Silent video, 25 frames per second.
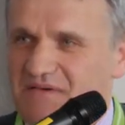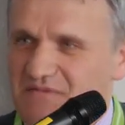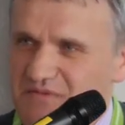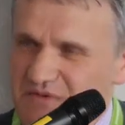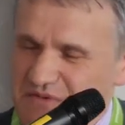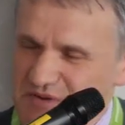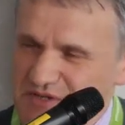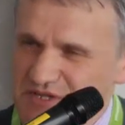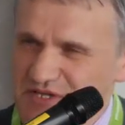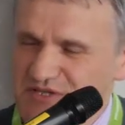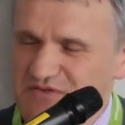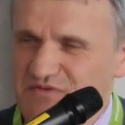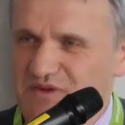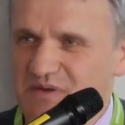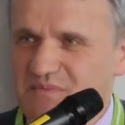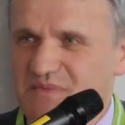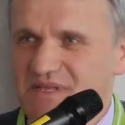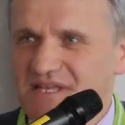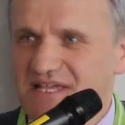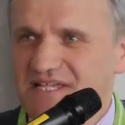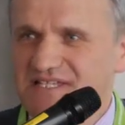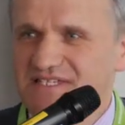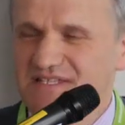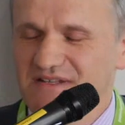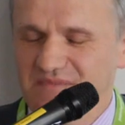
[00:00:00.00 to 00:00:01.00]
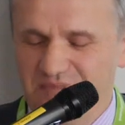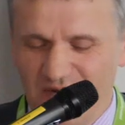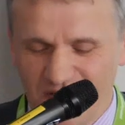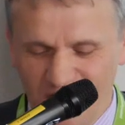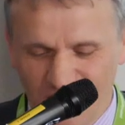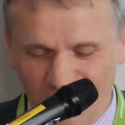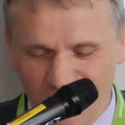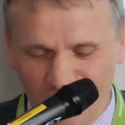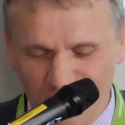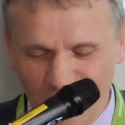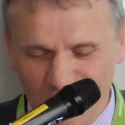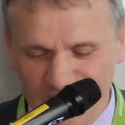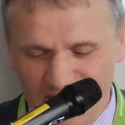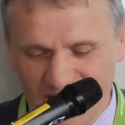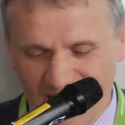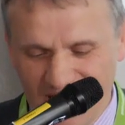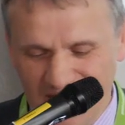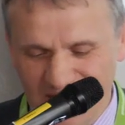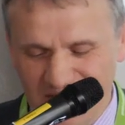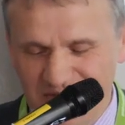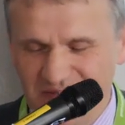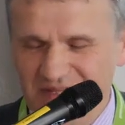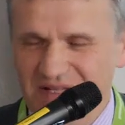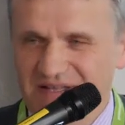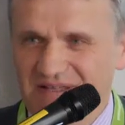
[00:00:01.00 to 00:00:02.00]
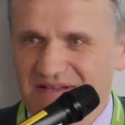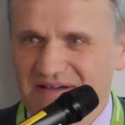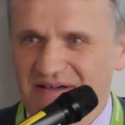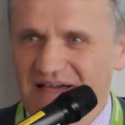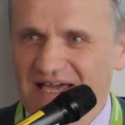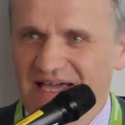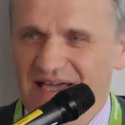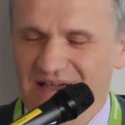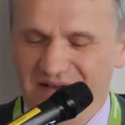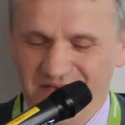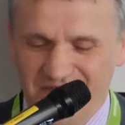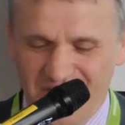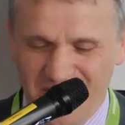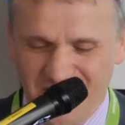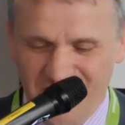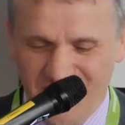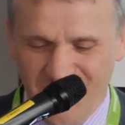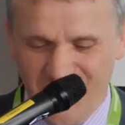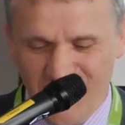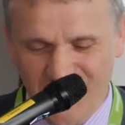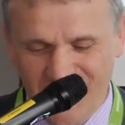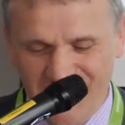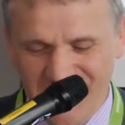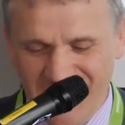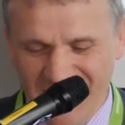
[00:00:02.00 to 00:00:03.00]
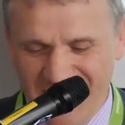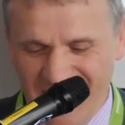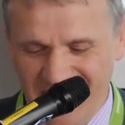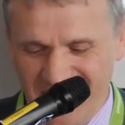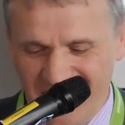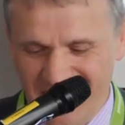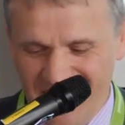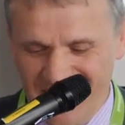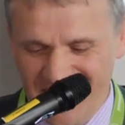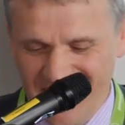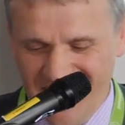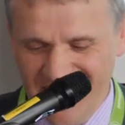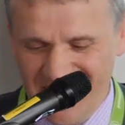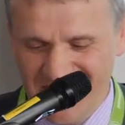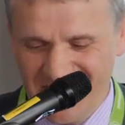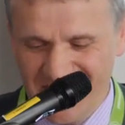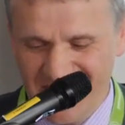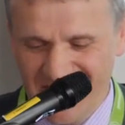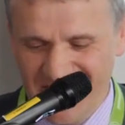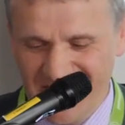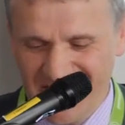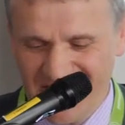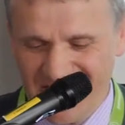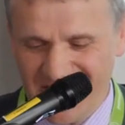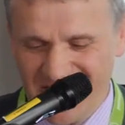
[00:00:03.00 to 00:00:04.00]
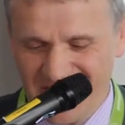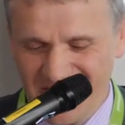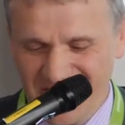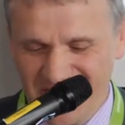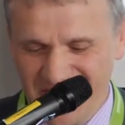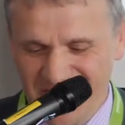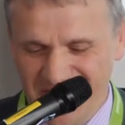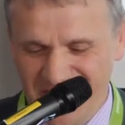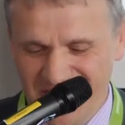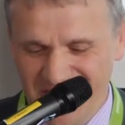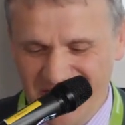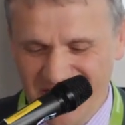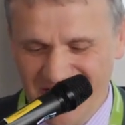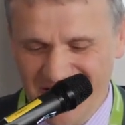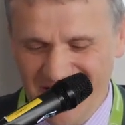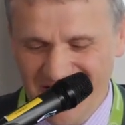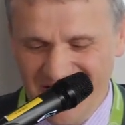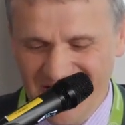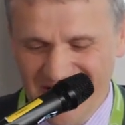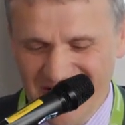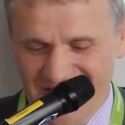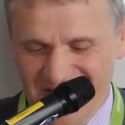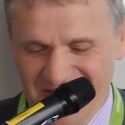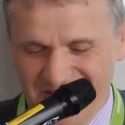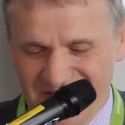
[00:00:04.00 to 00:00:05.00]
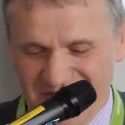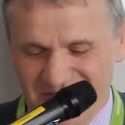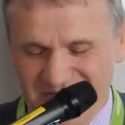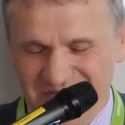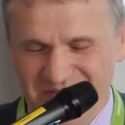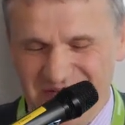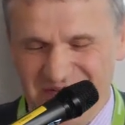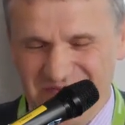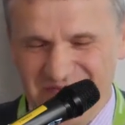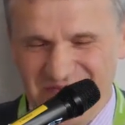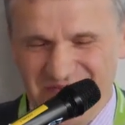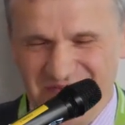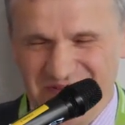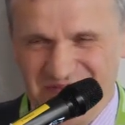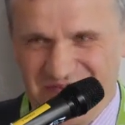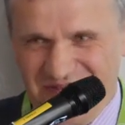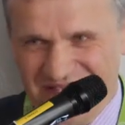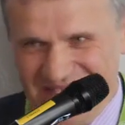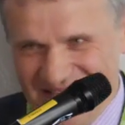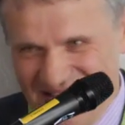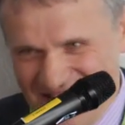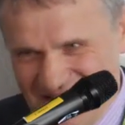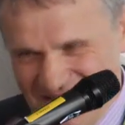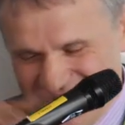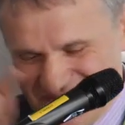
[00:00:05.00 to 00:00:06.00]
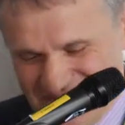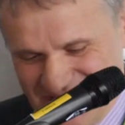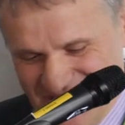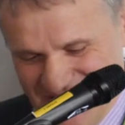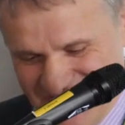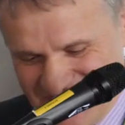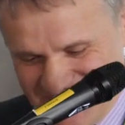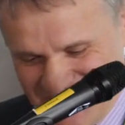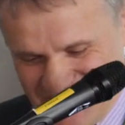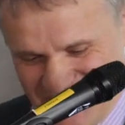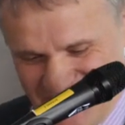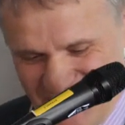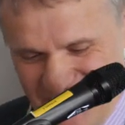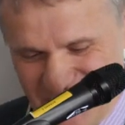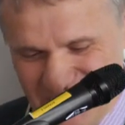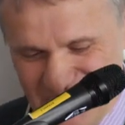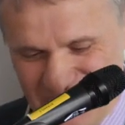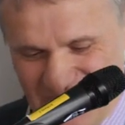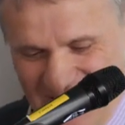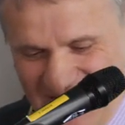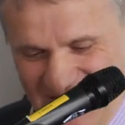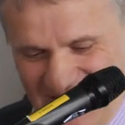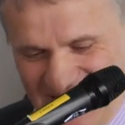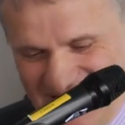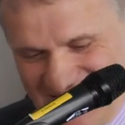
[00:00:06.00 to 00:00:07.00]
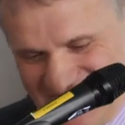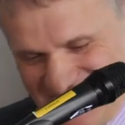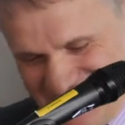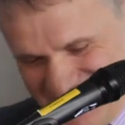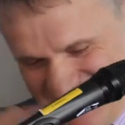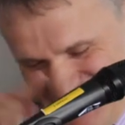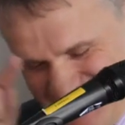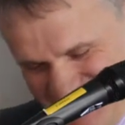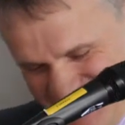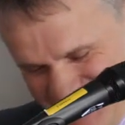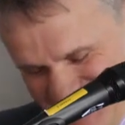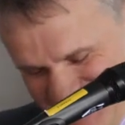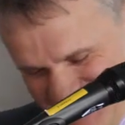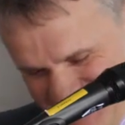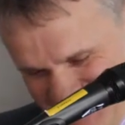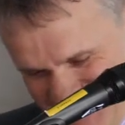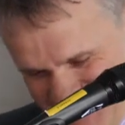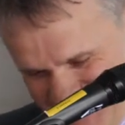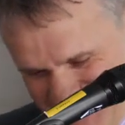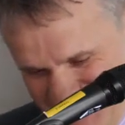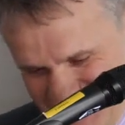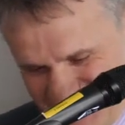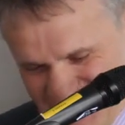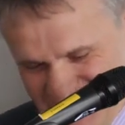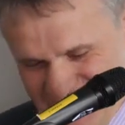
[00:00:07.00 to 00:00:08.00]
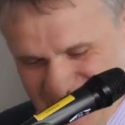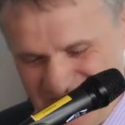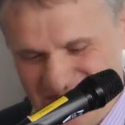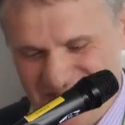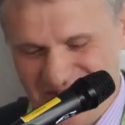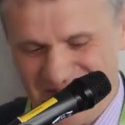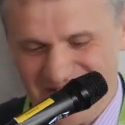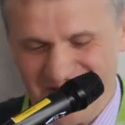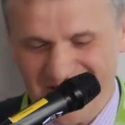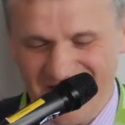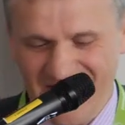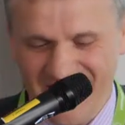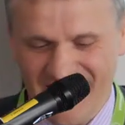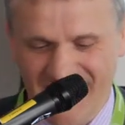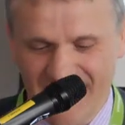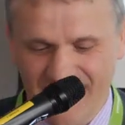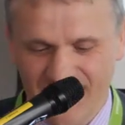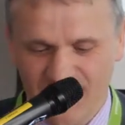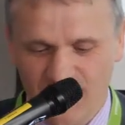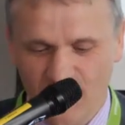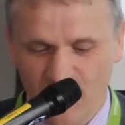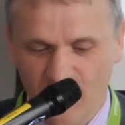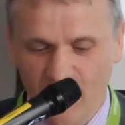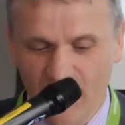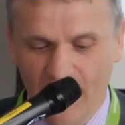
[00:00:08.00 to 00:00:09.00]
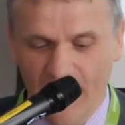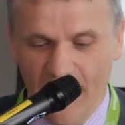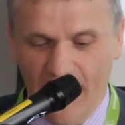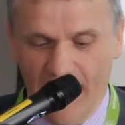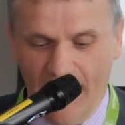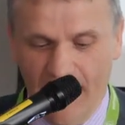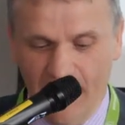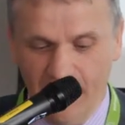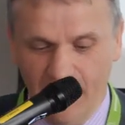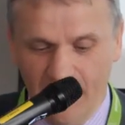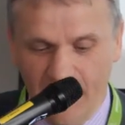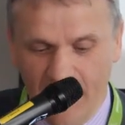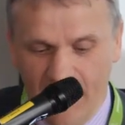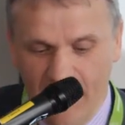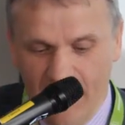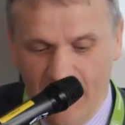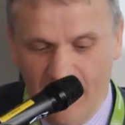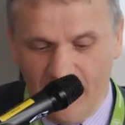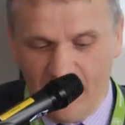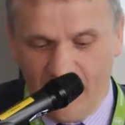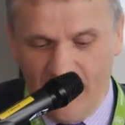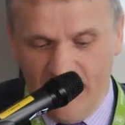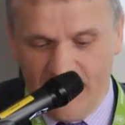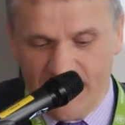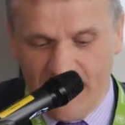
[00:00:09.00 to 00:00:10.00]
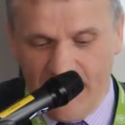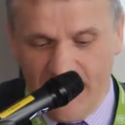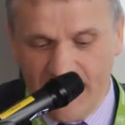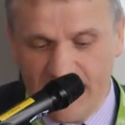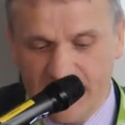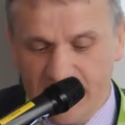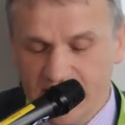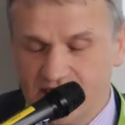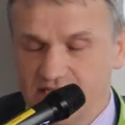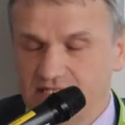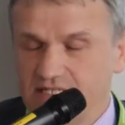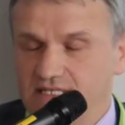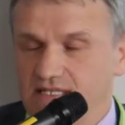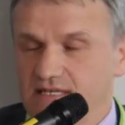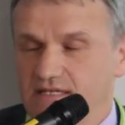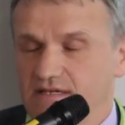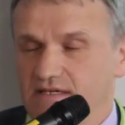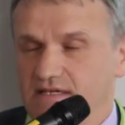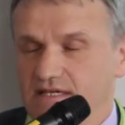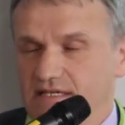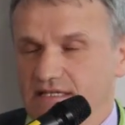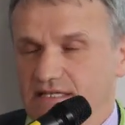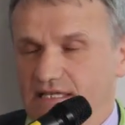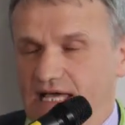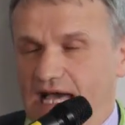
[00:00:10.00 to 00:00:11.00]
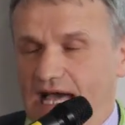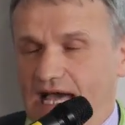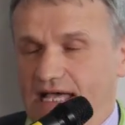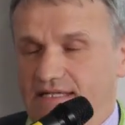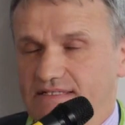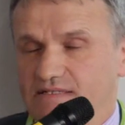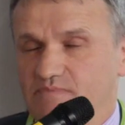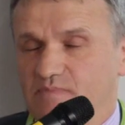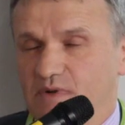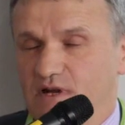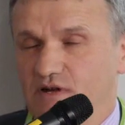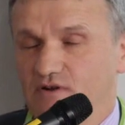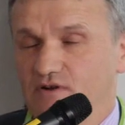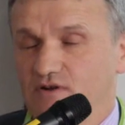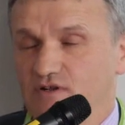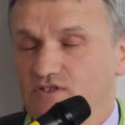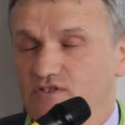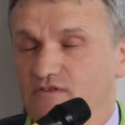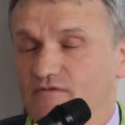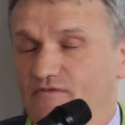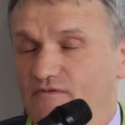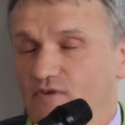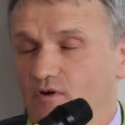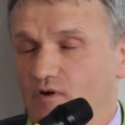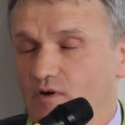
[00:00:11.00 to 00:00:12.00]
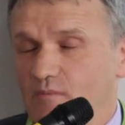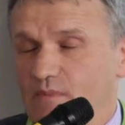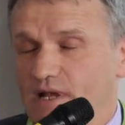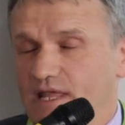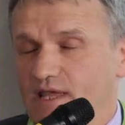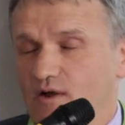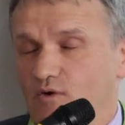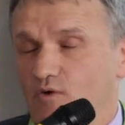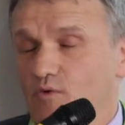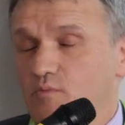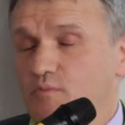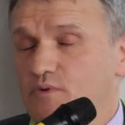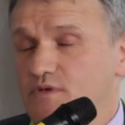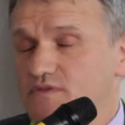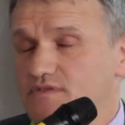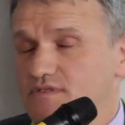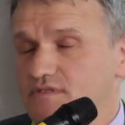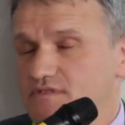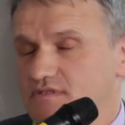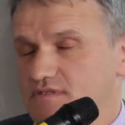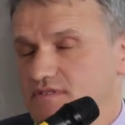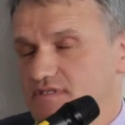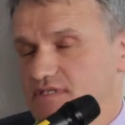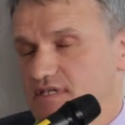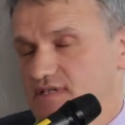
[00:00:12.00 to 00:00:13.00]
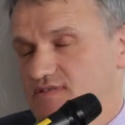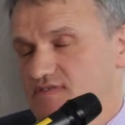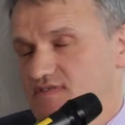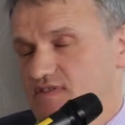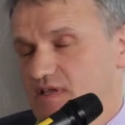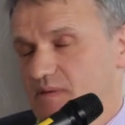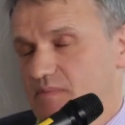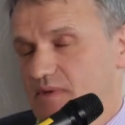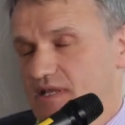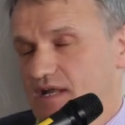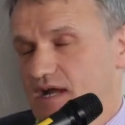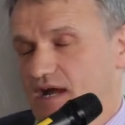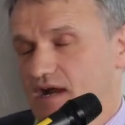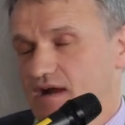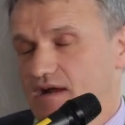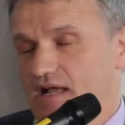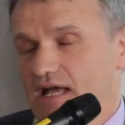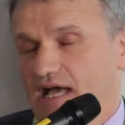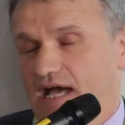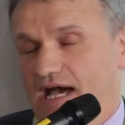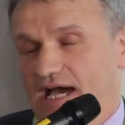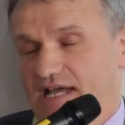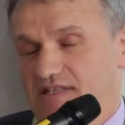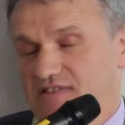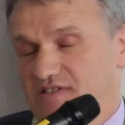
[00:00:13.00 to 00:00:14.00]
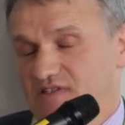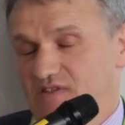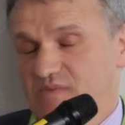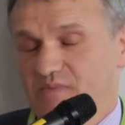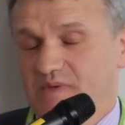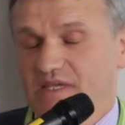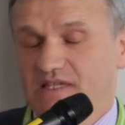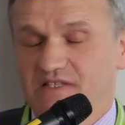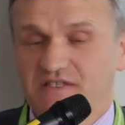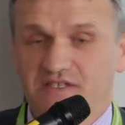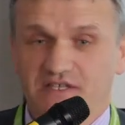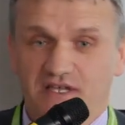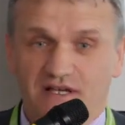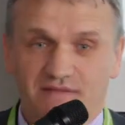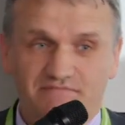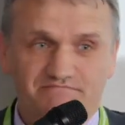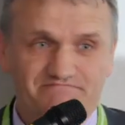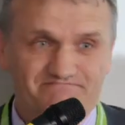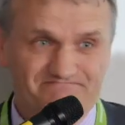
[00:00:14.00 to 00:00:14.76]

We were just reminiscing about our old days. We worked together in childcare, so we were saying how things have come back and come full circle again. So I'm delighted to ask Bernard to formally open this seminar and to speak to you.